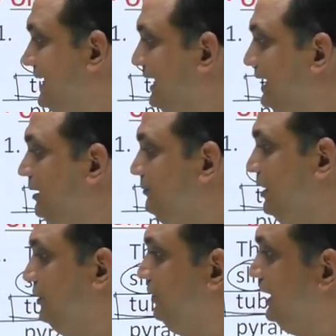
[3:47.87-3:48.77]
diagram
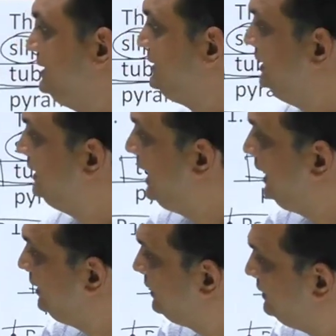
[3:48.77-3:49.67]
you can see
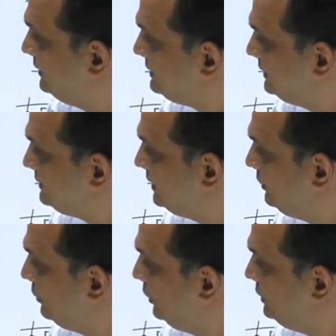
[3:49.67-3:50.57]
that this is the
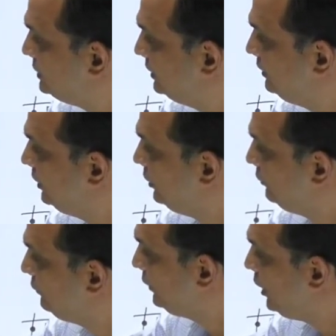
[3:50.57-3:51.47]
origin
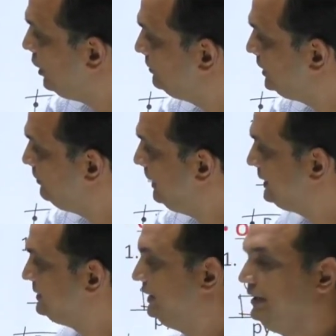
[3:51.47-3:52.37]
from the
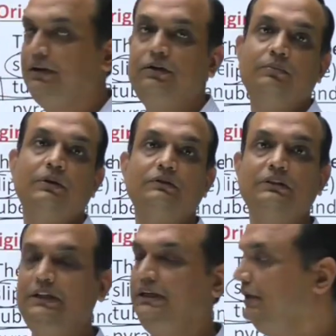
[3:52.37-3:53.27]
maxillary
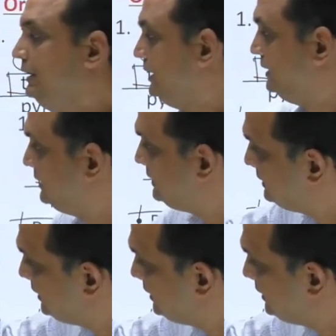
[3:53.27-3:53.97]
tuberosity. This is